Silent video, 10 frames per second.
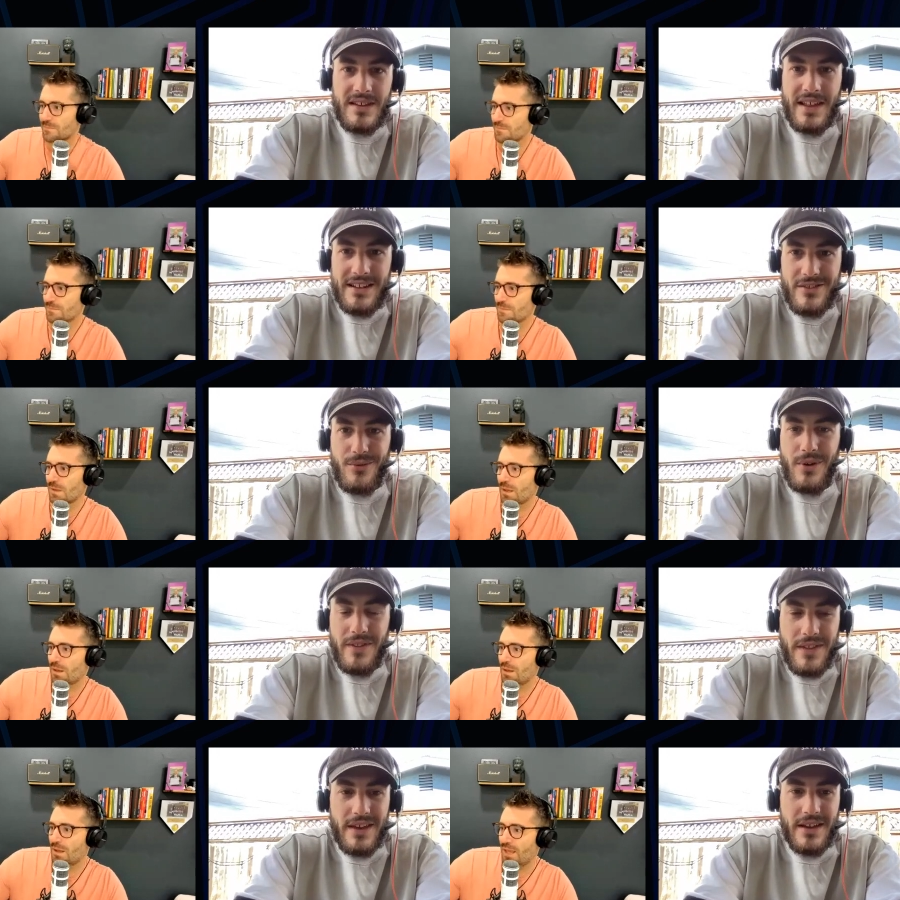Speaker 1: That's the
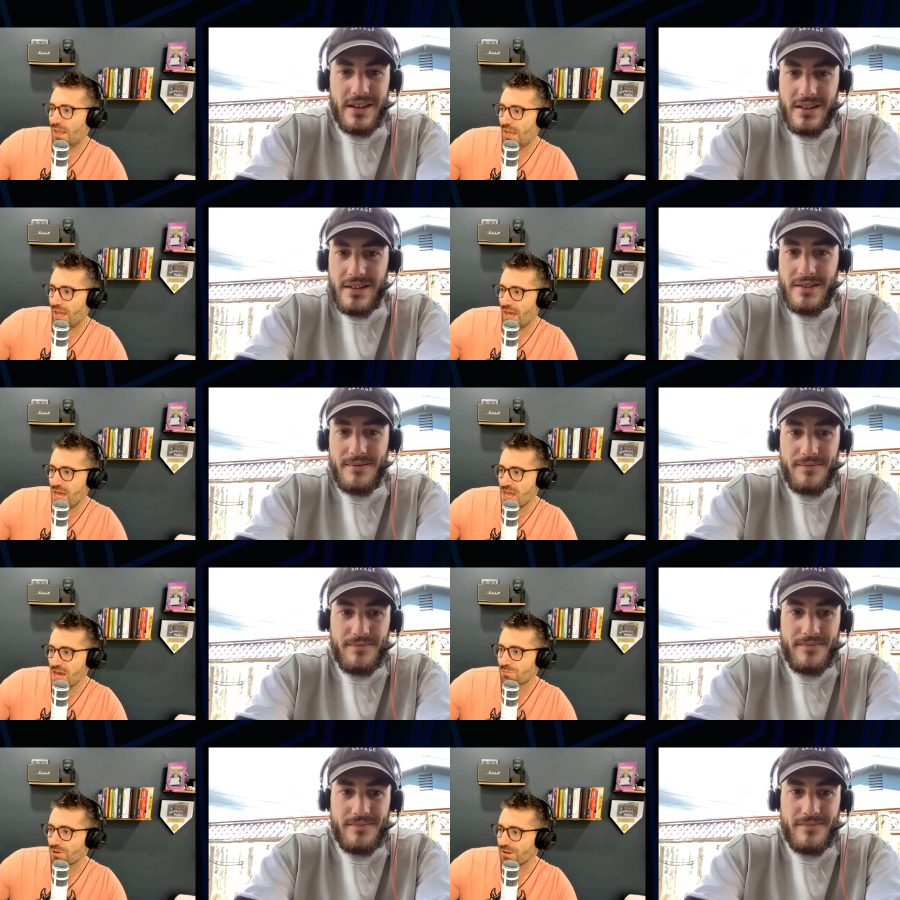one thing. Hey,
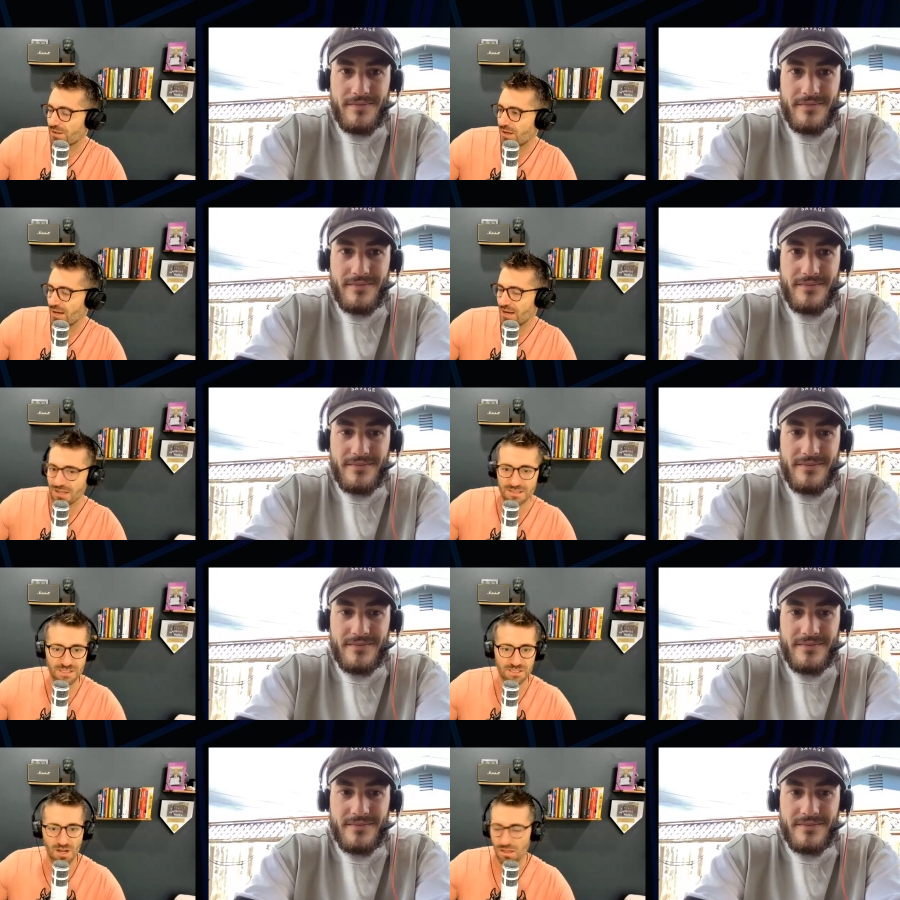
Speaker 2: Edward, uh,
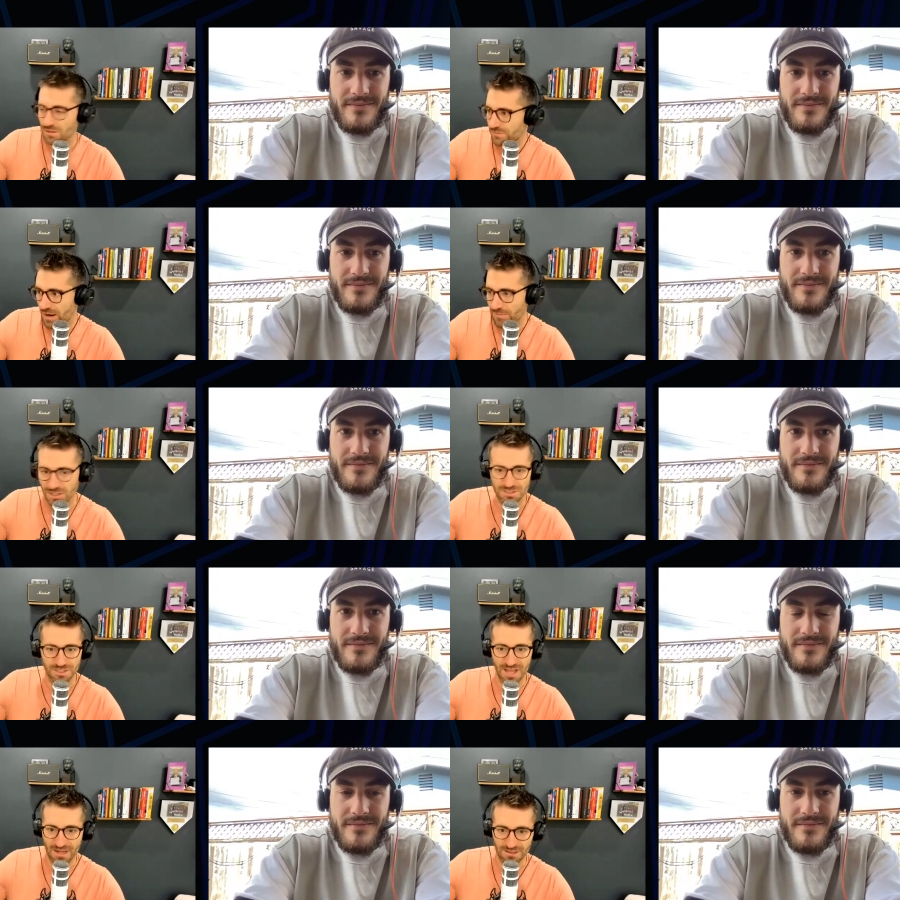this is Collin over at Monster
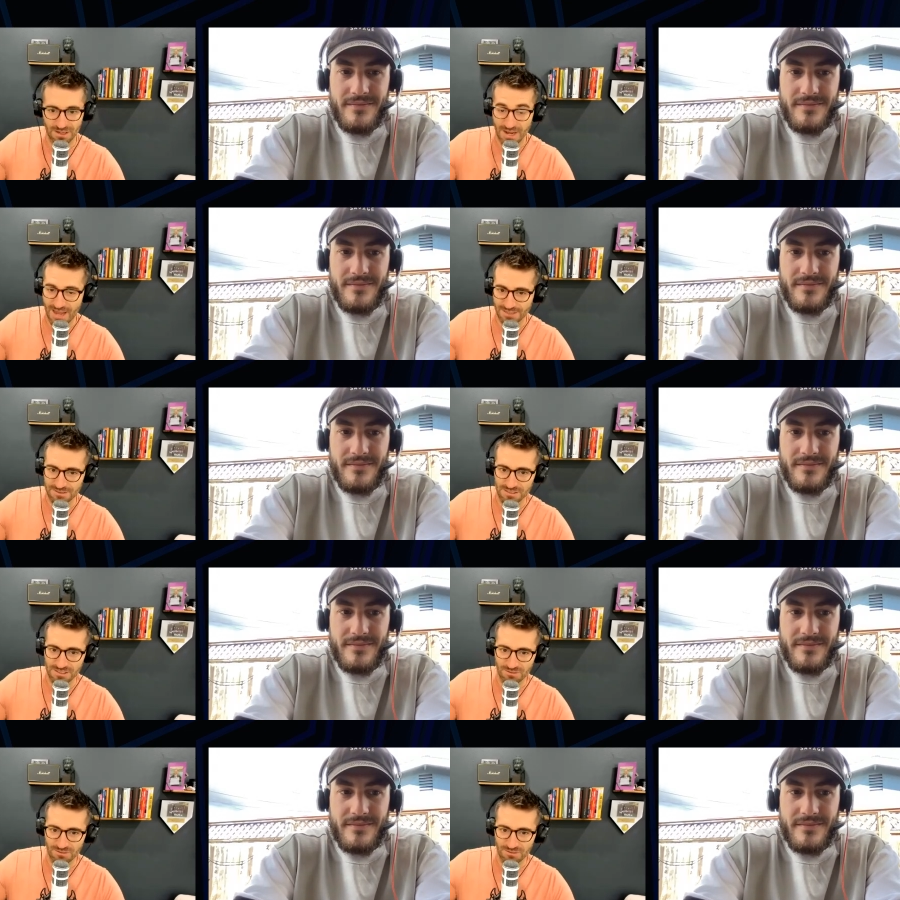Connect. Uh,